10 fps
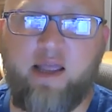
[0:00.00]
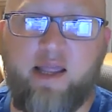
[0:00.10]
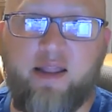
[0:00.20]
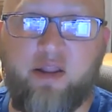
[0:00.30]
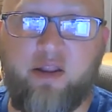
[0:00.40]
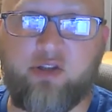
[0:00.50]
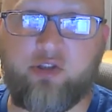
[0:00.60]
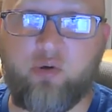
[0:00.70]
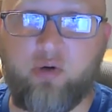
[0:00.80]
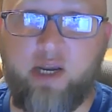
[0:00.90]
And the
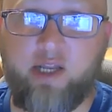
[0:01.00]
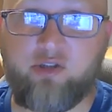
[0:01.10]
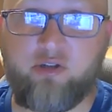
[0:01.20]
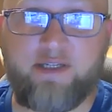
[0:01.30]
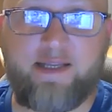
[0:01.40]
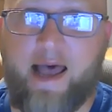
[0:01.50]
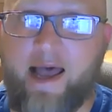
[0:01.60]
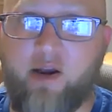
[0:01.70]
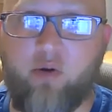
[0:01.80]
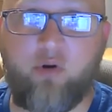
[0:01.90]
short answer is,
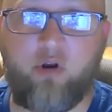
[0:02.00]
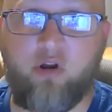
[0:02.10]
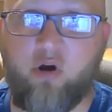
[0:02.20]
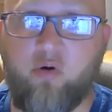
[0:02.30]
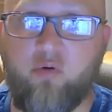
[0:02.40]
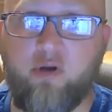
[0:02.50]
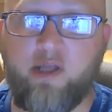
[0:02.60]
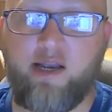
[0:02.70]
I don't know.